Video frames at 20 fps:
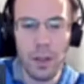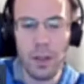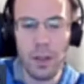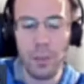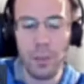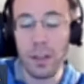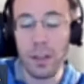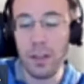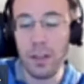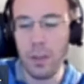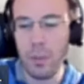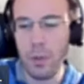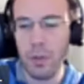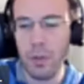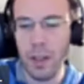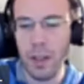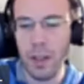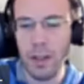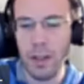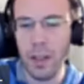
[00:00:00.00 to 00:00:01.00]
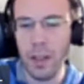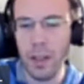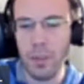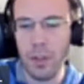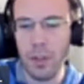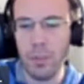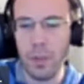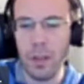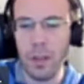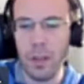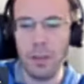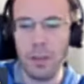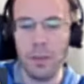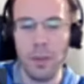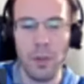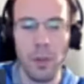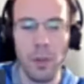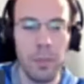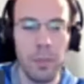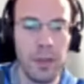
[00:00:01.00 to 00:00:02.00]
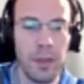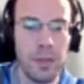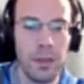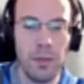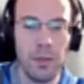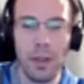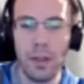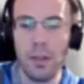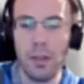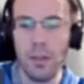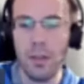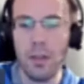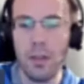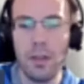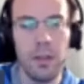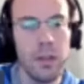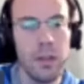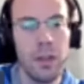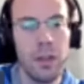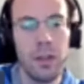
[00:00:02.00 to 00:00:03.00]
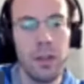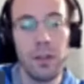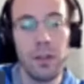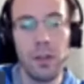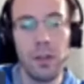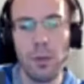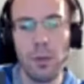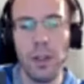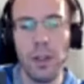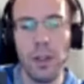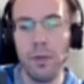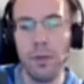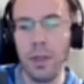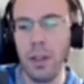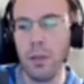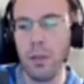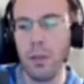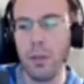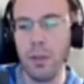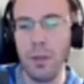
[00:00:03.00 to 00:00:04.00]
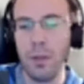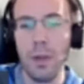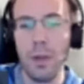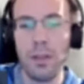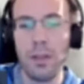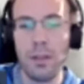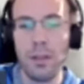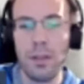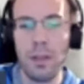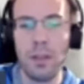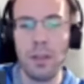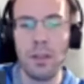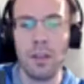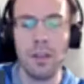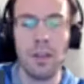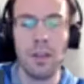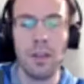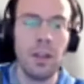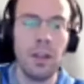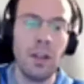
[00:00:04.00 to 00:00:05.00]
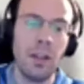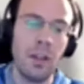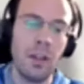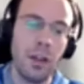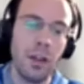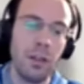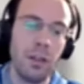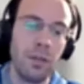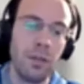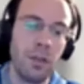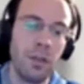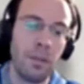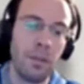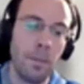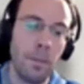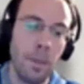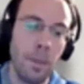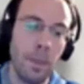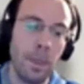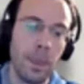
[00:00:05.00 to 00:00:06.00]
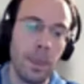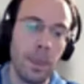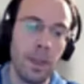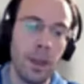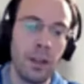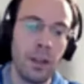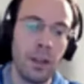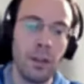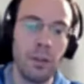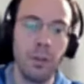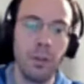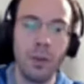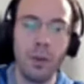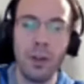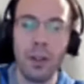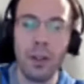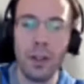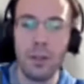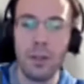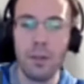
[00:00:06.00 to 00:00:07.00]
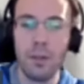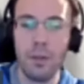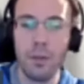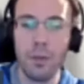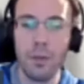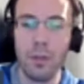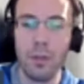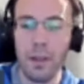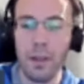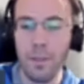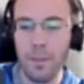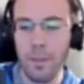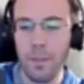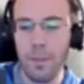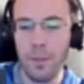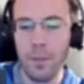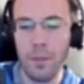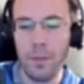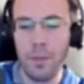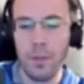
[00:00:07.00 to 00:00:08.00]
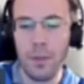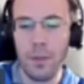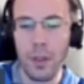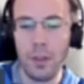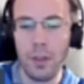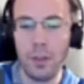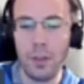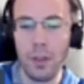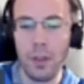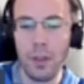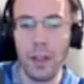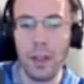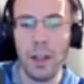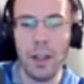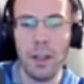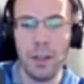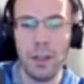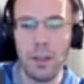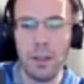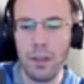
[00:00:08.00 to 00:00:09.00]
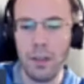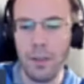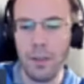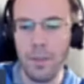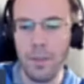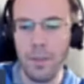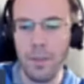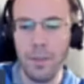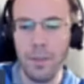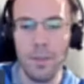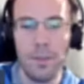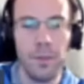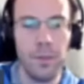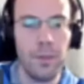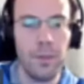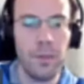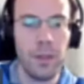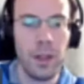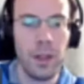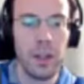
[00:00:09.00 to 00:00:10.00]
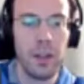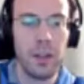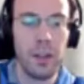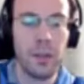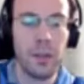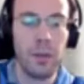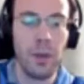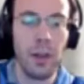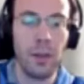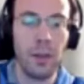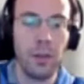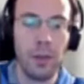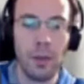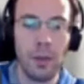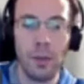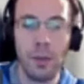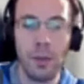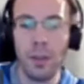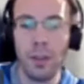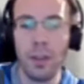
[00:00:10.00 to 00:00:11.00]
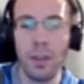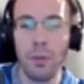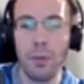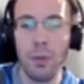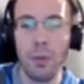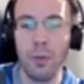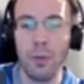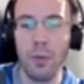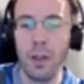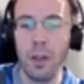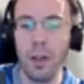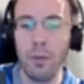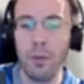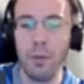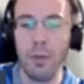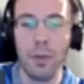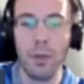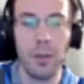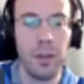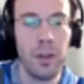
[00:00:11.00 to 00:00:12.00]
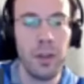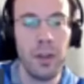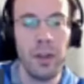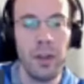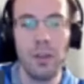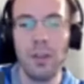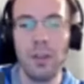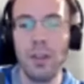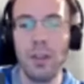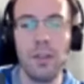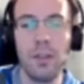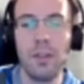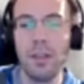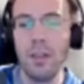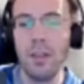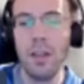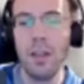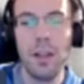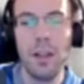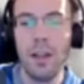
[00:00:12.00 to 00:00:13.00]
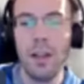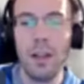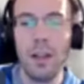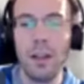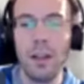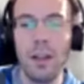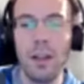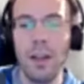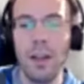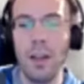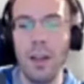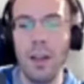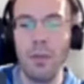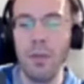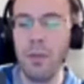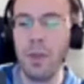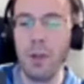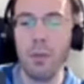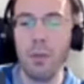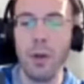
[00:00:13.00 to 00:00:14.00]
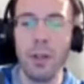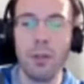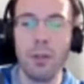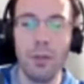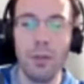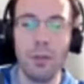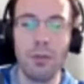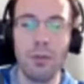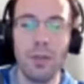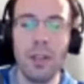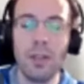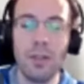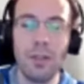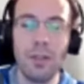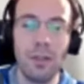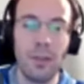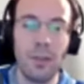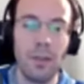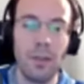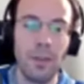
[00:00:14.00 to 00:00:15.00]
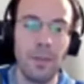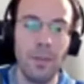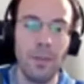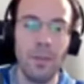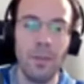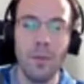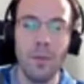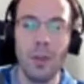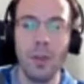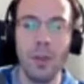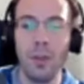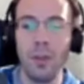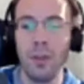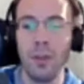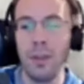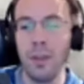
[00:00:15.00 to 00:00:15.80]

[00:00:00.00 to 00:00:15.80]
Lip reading: black did prevail in the game, didn't play the very best defense here. So queen f8 was the best, and after knight f4, knight c3, takes on a8, knight h5, there was a key move rook a4. You see, it's like everything quite concrete, so you know